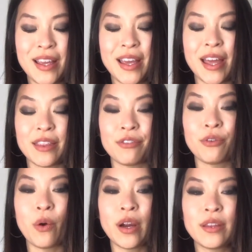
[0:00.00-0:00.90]
And the
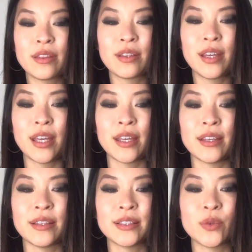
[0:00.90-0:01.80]
fourth
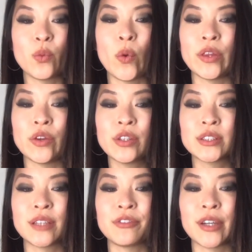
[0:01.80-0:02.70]
is, When you're
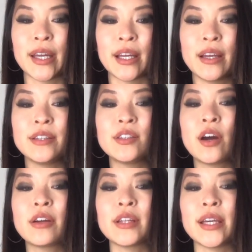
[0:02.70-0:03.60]
suffering,
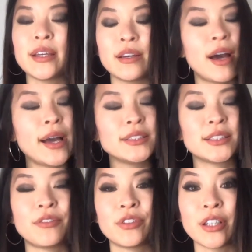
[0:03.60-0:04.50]
Darling, I
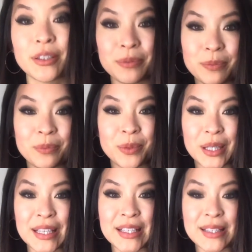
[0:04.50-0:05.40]
suffer.
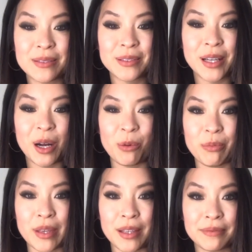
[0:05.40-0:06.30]
Please Help me.